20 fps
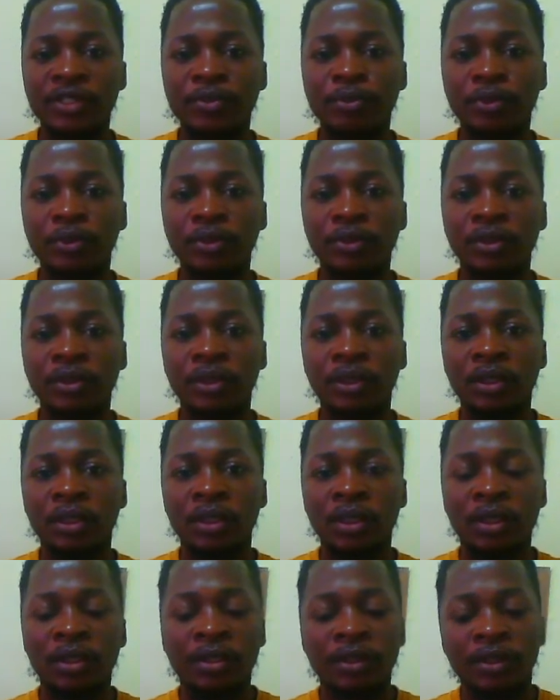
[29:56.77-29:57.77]
put
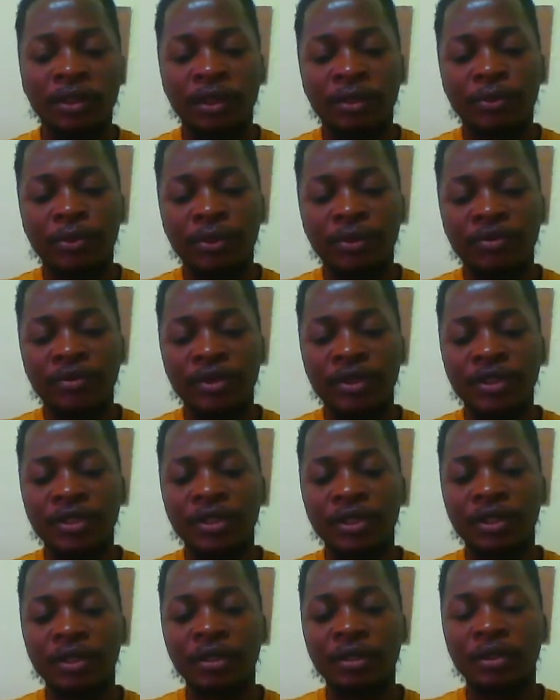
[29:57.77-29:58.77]
the
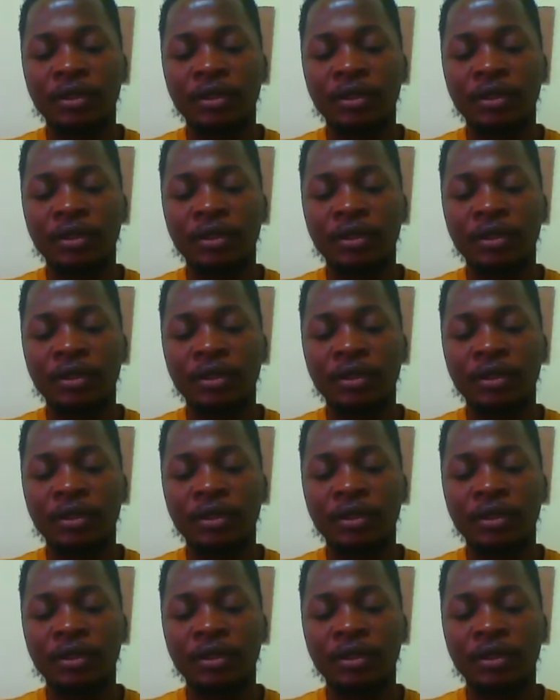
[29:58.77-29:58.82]
abbreviation